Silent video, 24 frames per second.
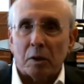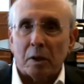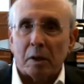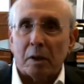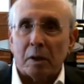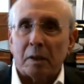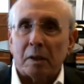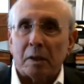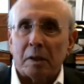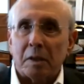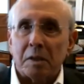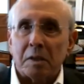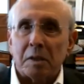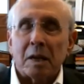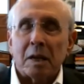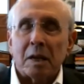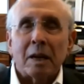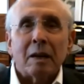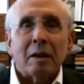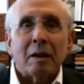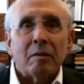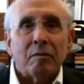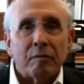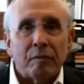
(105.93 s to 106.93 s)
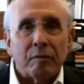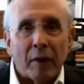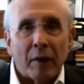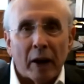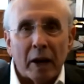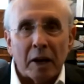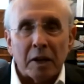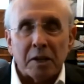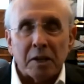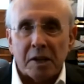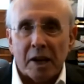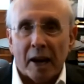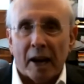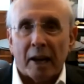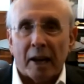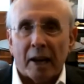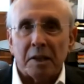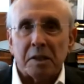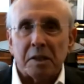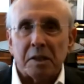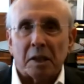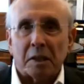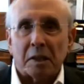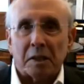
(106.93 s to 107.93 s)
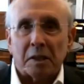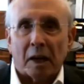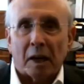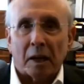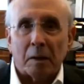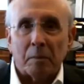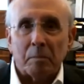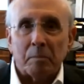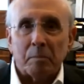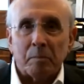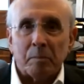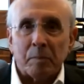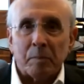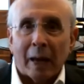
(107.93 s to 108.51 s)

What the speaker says: during this very challenging time.